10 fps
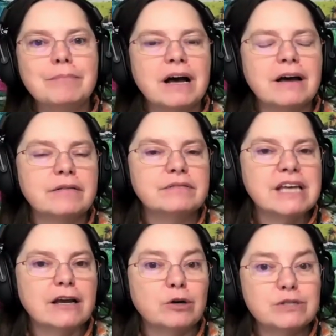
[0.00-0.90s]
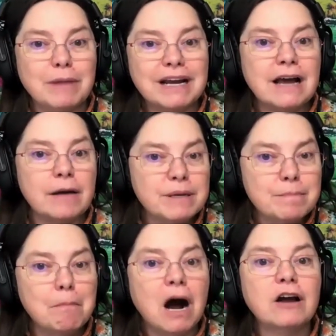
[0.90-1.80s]
a tech host might not be
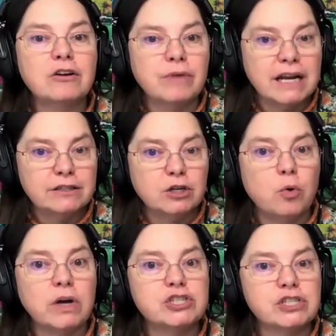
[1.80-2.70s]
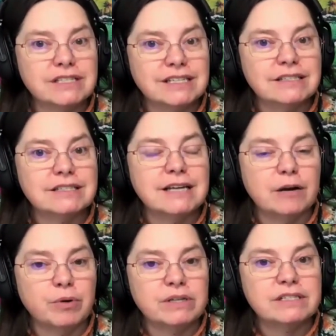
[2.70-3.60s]
moderating the questions because it's not
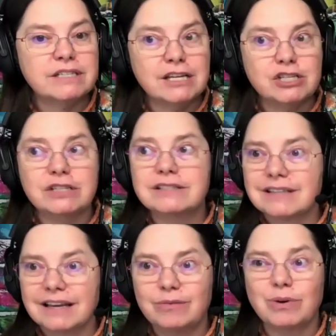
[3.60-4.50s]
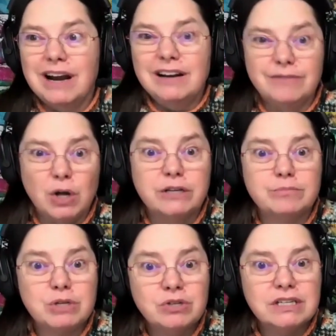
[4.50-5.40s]
a presentation. It's like we're kind of all
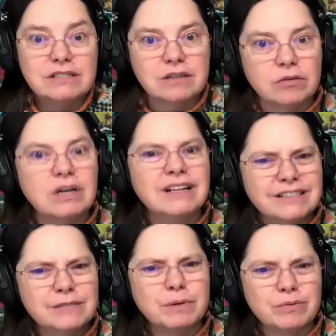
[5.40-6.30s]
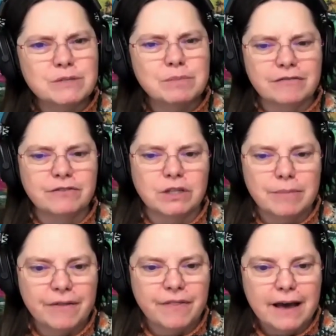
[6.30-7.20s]
unmuted. So let's be respectful
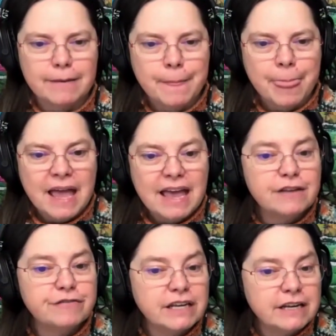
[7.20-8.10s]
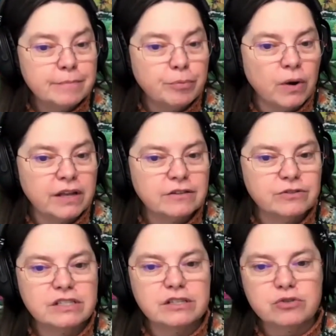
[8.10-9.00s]
about that. And if at any point
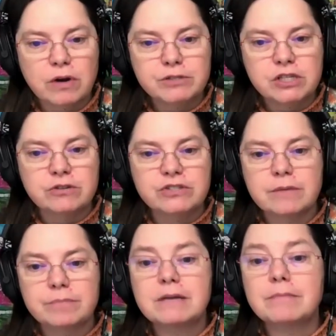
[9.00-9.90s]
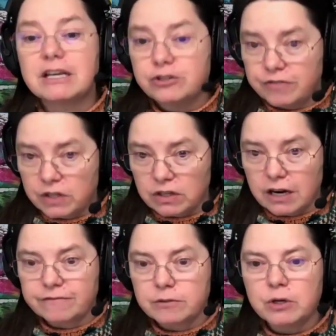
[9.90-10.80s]
there's a disruption or something makes you feel
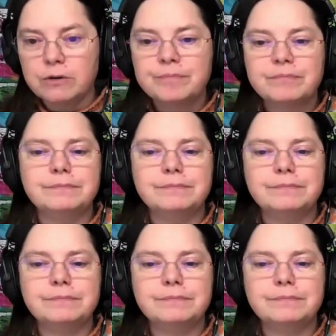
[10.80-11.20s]
uncomfortable,